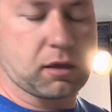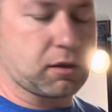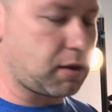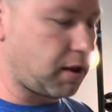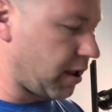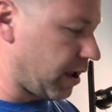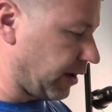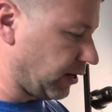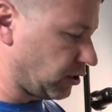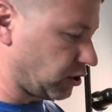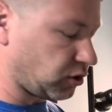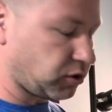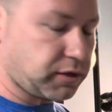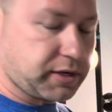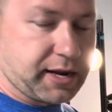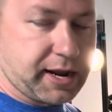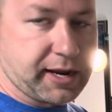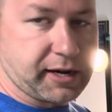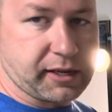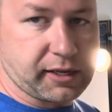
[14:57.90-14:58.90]

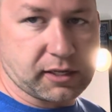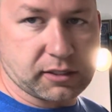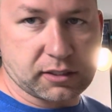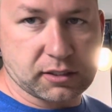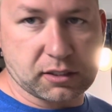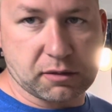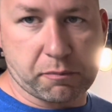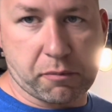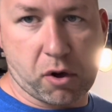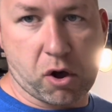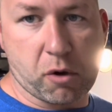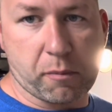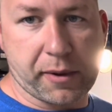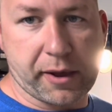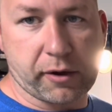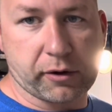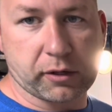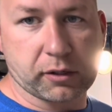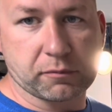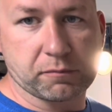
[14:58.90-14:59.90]
H380 is it's a ball
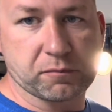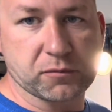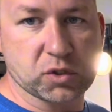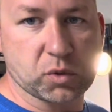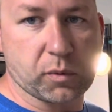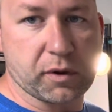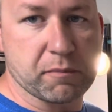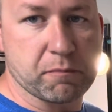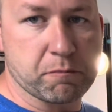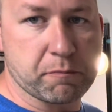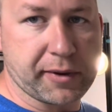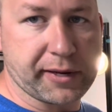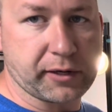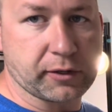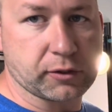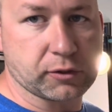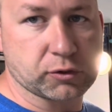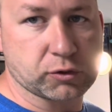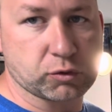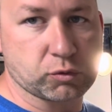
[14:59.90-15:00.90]
powder, so it
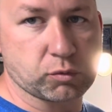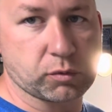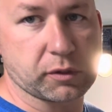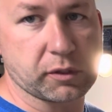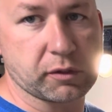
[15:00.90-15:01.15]
meters really,